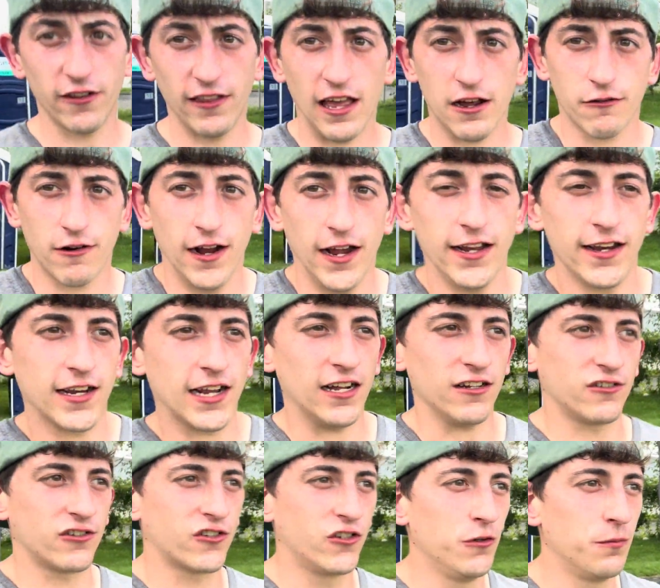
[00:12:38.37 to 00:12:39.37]
that rain, it got
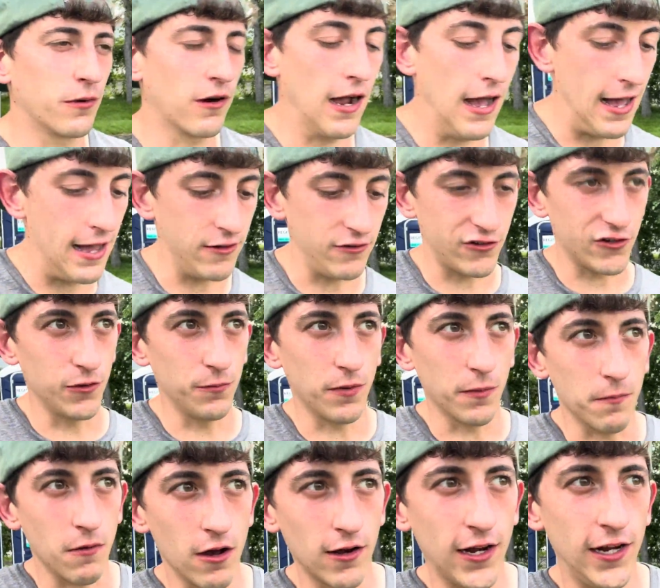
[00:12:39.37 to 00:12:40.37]
super hot and super
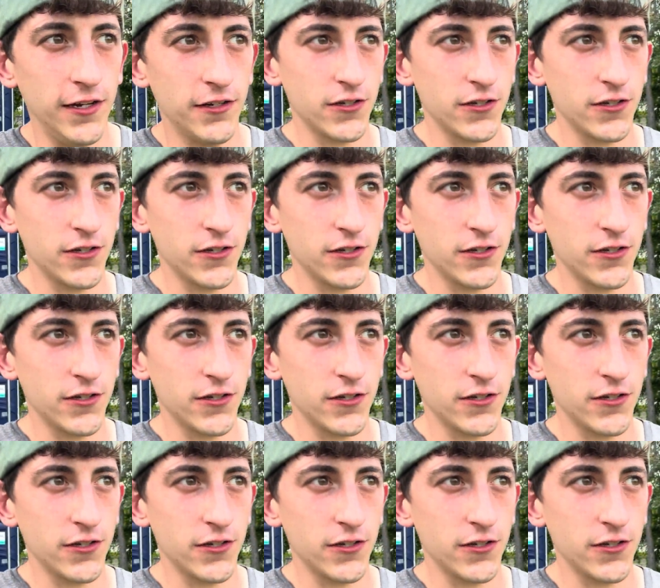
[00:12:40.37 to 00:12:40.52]
muggy,